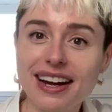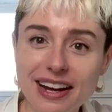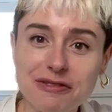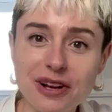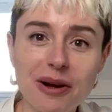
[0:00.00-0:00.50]
I
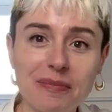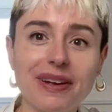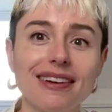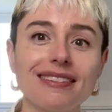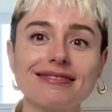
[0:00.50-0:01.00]
have not
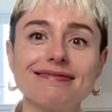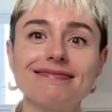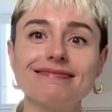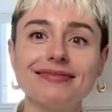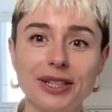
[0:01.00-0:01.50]
been
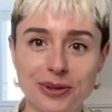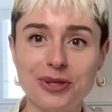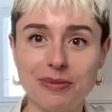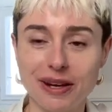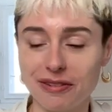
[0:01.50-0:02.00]

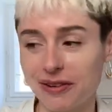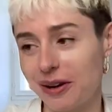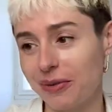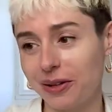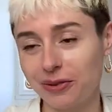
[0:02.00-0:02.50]
YouTubing
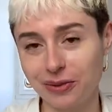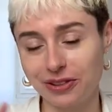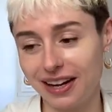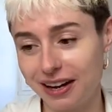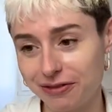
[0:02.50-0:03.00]
very much, which
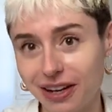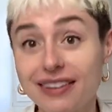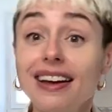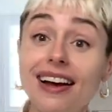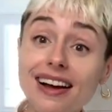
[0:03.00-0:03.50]
I have
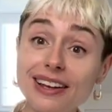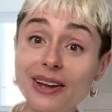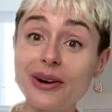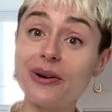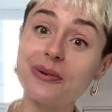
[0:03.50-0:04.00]
not.
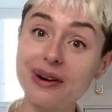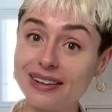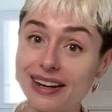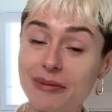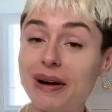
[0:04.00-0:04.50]
Hello,
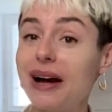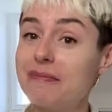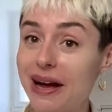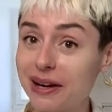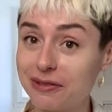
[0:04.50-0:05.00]
welcome. I'm
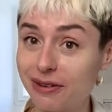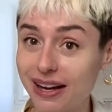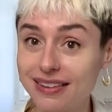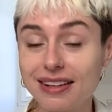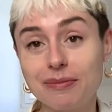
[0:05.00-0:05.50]
back in
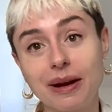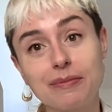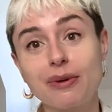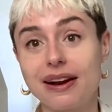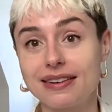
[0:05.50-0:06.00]
France in my
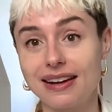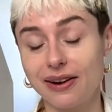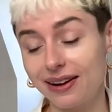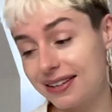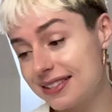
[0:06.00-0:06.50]
Breton
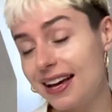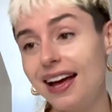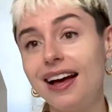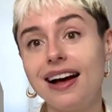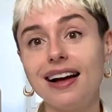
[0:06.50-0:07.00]
garret.
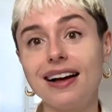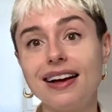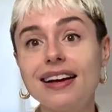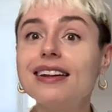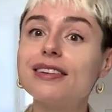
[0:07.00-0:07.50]

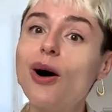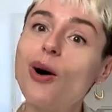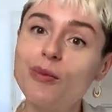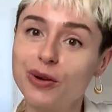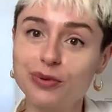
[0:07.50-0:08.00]
It is
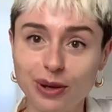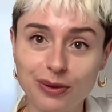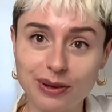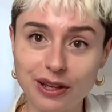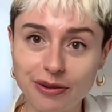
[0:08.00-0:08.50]
almost
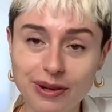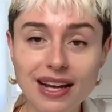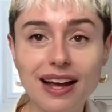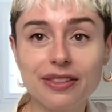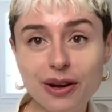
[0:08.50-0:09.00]
2023,
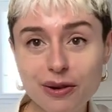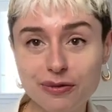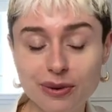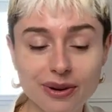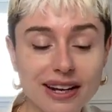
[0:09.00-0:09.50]
and
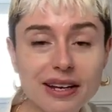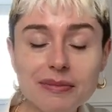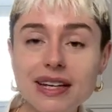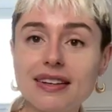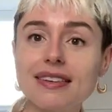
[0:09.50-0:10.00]
therefore it
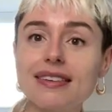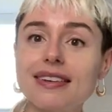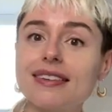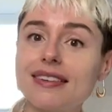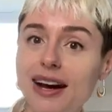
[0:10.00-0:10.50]
means
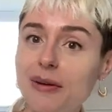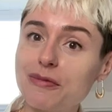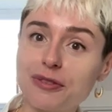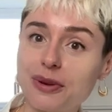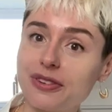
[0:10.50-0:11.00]
it's time
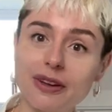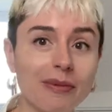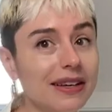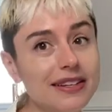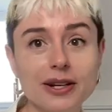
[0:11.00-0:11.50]
for
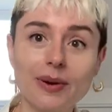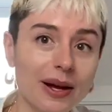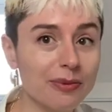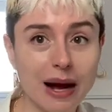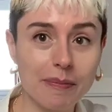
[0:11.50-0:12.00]
some
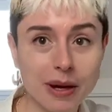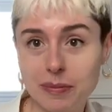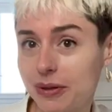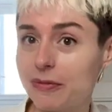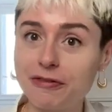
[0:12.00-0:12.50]
year-end wrap-up,
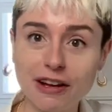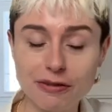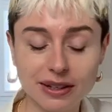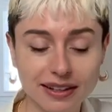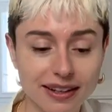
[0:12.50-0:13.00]
some
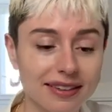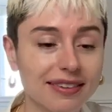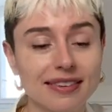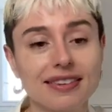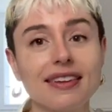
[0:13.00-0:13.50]
favorite
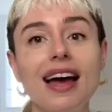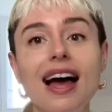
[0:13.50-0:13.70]
lists.